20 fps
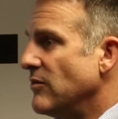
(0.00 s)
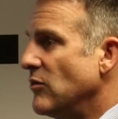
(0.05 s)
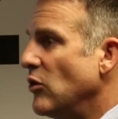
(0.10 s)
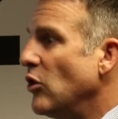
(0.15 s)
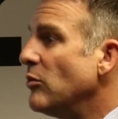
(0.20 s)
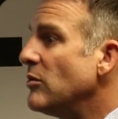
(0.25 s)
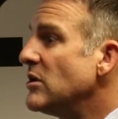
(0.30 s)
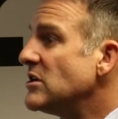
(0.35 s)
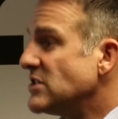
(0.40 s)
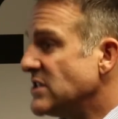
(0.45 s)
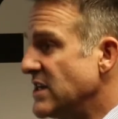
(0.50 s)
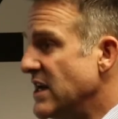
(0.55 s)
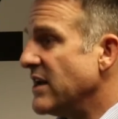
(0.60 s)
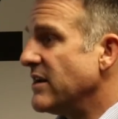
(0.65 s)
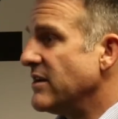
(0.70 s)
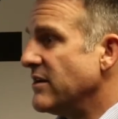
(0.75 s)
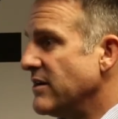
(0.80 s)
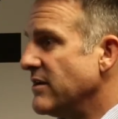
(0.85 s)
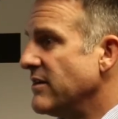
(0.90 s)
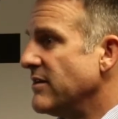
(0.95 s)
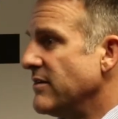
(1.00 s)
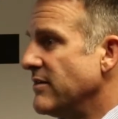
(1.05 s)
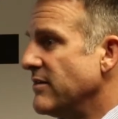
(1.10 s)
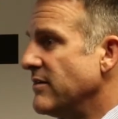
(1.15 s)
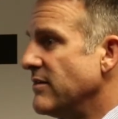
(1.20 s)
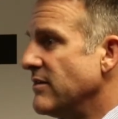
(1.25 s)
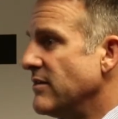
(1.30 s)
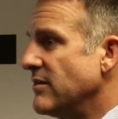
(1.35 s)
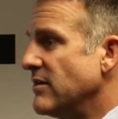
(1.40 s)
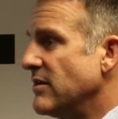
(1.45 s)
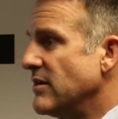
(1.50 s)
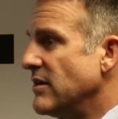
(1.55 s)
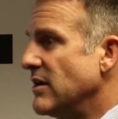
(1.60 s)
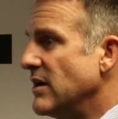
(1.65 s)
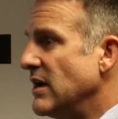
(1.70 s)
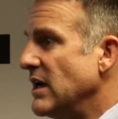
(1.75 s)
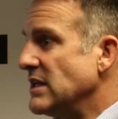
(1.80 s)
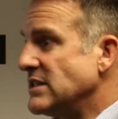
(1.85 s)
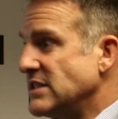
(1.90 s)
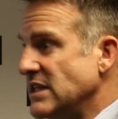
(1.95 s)
Almost none.
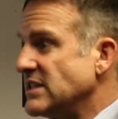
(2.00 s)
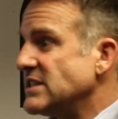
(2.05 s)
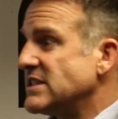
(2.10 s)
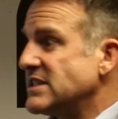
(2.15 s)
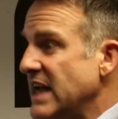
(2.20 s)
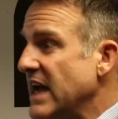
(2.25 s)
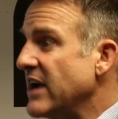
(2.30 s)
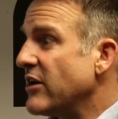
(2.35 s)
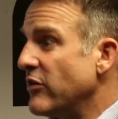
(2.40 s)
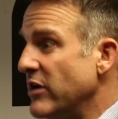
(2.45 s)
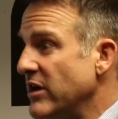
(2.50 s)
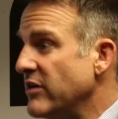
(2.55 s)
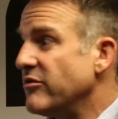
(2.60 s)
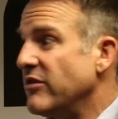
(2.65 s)
It's a staggering